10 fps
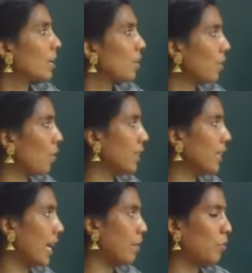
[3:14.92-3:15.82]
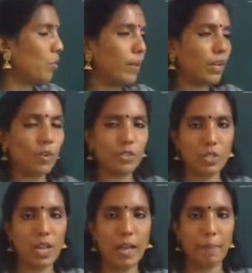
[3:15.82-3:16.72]
growth and movement
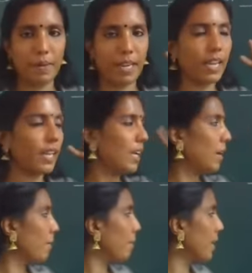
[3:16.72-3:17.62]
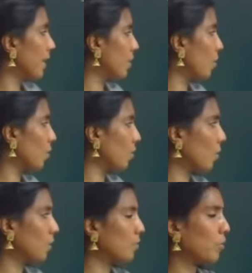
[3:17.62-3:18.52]
also happening, but in
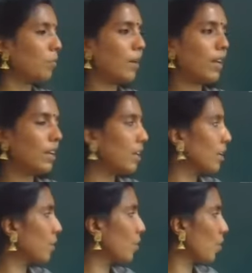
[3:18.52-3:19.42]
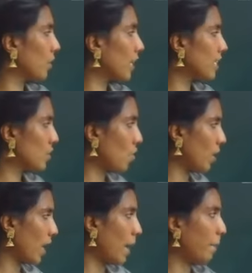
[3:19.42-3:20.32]
non-growth movement, growth is
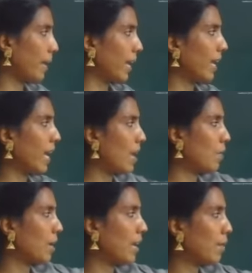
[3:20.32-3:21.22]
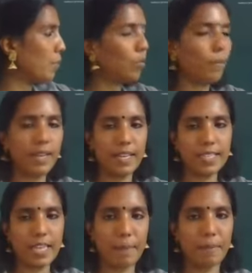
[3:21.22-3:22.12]
not happening and only movement
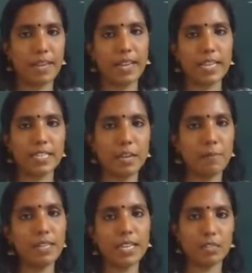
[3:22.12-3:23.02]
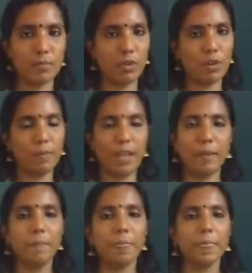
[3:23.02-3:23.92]
is happening. Example, touch me not plant.
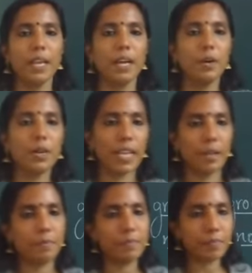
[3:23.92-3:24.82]
Okay.